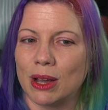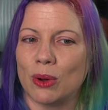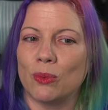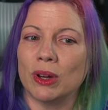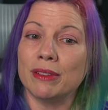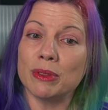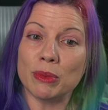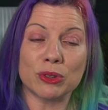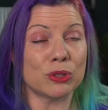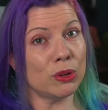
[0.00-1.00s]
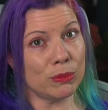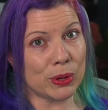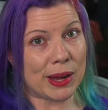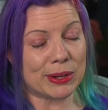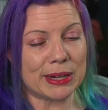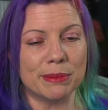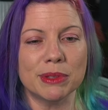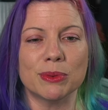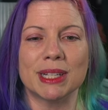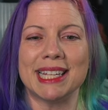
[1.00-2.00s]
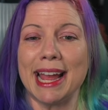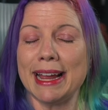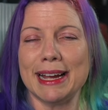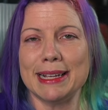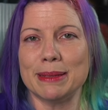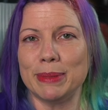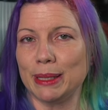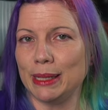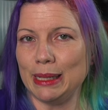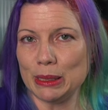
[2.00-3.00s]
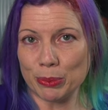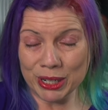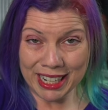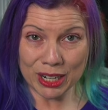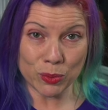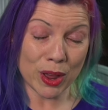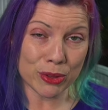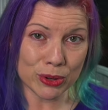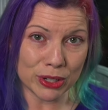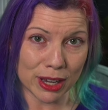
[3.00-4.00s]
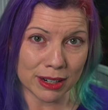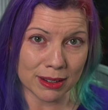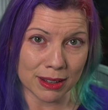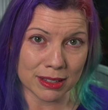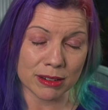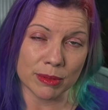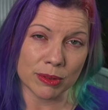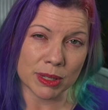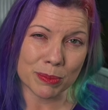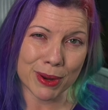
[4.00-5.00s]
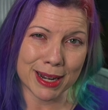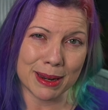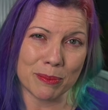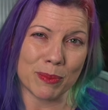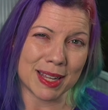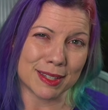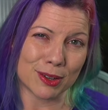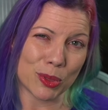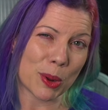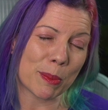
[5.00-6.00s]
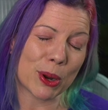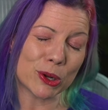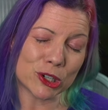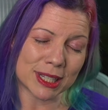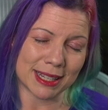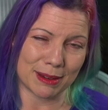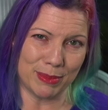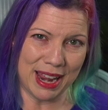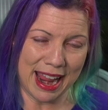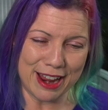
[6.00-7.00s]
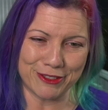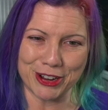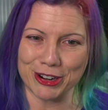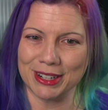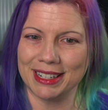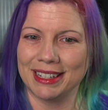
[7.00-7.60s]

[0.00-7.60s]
One of the most notable outcomes was the AI's ability to predict whether or not a customer was pregnant based on their purchasing behavior.